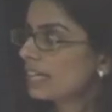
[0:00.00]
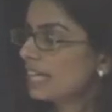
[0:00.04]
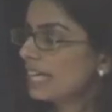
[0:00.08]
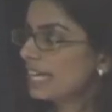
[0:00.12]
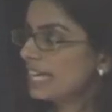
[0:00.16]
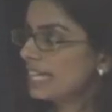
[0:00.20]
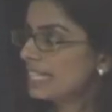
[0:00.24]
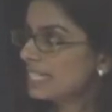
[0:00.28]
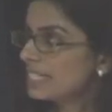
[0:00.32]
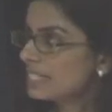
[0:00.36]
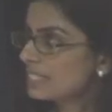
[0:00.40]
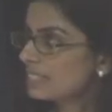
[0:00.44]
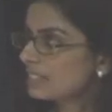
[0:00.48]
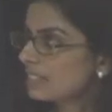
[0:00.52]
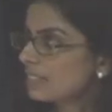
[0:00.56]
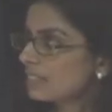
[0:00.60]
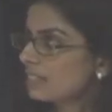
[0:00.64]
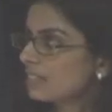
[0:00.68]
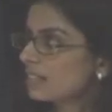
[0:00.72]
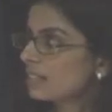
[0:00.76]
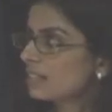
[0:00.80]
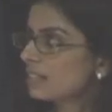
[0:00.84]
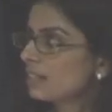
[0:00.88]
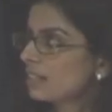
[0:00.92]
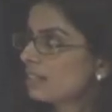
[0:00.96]
S,
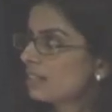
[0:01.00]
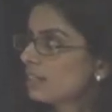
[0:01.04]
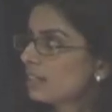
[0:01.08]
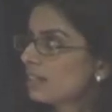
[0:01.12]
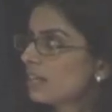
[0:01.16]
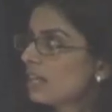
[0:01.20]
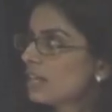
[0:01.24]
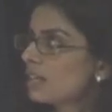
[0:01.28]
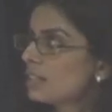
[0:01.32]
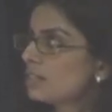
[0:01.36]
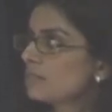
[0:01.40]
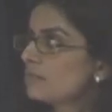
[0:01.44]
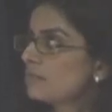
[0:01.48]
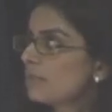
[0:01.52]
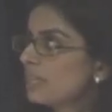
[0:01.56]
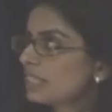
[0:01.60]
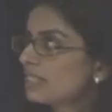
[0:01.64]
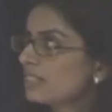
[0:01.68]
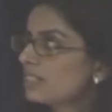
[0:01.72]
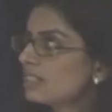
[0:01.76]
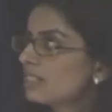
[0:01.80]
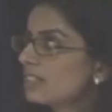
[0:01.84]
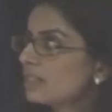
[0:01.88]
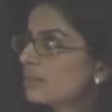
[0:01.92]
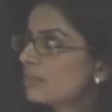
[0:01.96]
the
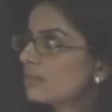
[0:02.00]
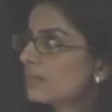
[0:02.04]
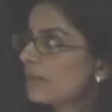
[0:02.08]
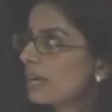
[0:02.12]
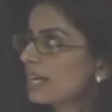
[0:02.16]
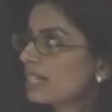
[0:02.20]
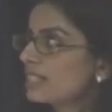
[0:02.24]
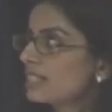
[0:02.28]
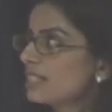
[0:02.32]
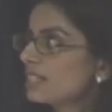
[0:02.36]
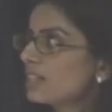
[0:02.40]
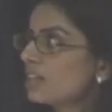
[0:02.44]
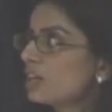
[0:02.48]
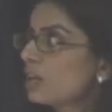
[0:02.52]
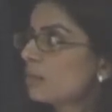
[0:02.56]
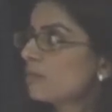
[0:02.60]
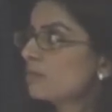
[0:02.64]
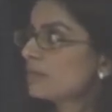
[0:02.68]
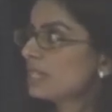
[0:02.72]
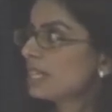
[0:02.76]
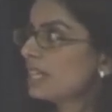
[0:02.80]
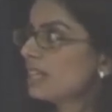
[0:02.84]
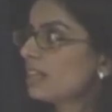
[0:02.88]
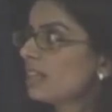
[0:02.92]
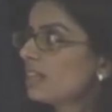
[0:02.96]
method comprising
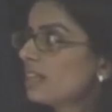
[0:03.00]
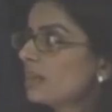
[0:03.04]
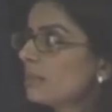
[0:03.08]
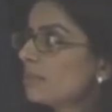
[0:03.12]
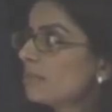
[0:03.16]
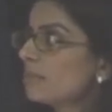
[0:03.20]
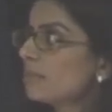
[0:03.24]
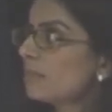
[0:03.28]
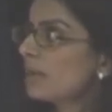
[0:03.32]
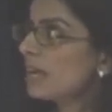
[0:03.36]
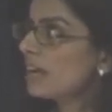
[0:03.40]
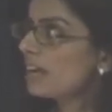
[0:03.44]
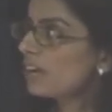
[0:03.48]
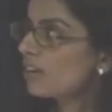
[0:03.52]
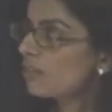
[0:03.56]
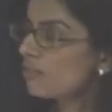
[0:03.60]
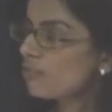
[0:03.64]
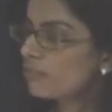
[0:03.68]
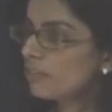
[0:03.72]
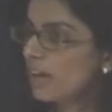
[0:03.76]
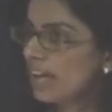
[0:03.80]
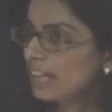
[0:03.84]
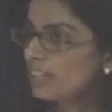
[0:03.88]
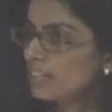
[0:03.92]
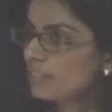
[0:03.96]
obtaining a pair
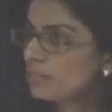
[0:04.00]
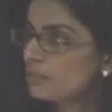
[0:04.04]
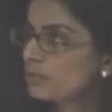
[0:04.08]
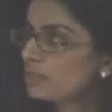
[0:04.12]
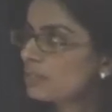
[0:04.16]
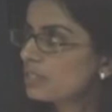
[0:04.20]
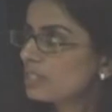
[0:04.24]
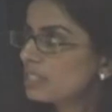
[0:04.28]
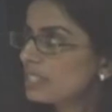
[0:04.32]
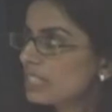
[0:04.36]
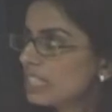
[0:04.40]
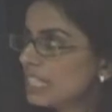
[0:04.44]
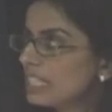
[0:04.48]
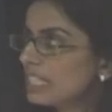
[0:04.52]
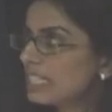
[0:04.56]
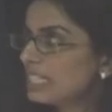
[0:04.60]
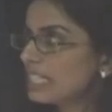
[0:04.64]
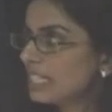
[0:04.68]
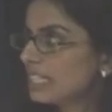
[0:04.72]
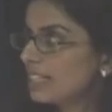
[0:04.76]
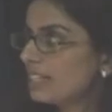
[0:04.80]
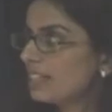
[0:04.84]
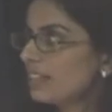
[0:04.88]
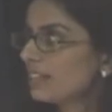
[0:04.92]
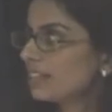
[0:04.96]
of values
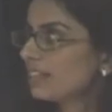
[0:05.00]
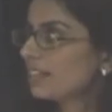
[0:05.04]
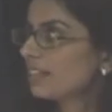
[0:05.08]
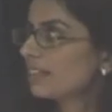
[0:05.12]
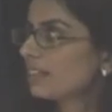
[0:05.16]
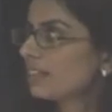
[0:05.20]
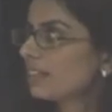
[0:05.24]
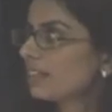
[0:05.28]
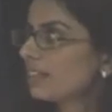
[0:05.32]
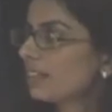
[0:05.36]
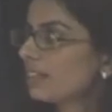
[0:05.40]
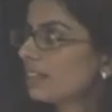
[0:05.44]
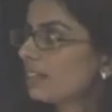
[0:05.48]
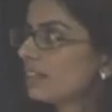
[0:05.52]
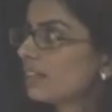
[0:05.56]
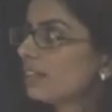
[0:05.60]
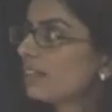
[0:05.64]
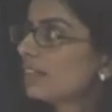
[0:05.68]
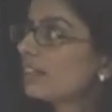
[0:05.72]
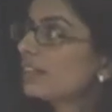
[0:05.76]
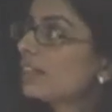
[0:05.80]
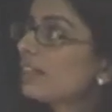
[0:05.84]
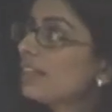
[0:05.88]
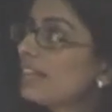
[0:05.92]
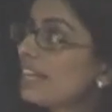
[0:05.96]
CD
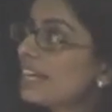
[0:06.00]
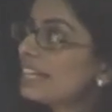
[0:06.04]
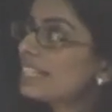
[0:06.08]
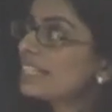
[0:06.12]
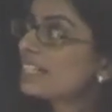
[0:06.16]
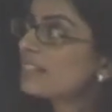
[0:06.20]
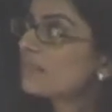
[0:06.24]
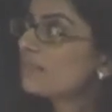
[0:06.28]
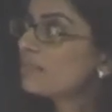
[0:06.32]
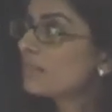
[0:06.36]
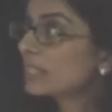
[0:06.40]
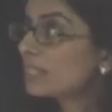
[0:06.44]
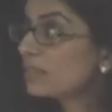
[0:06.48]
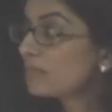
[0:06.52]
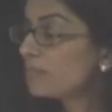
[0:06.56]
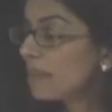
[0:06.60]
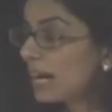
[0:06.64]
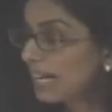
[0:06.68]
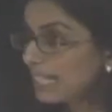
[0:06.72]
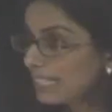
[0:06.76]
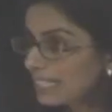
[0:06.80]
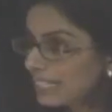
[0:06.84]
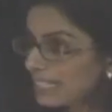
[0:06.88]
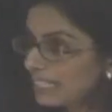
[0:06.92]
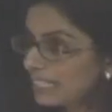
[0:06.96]
related
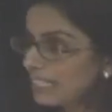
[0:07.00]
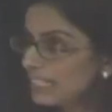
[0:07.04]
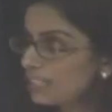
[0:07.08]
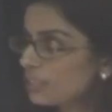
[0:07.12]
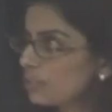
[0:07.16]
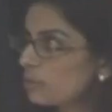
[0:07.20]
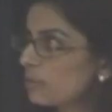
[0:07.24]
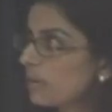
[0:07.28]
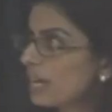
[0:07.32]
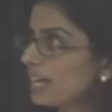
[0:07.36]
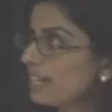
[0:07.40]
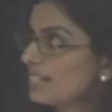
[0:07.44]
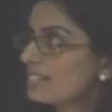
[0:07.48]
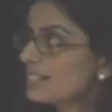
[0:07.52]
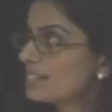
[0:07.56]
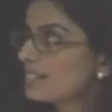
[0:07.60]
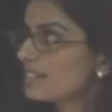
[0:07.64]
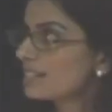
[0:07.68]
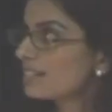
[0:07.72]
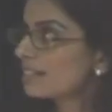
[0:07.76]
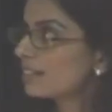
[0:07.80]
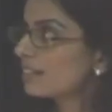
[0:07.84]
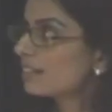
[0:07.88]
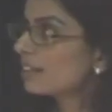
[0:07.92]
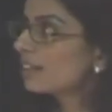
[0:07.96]
mathematically to
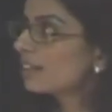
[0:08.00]
S,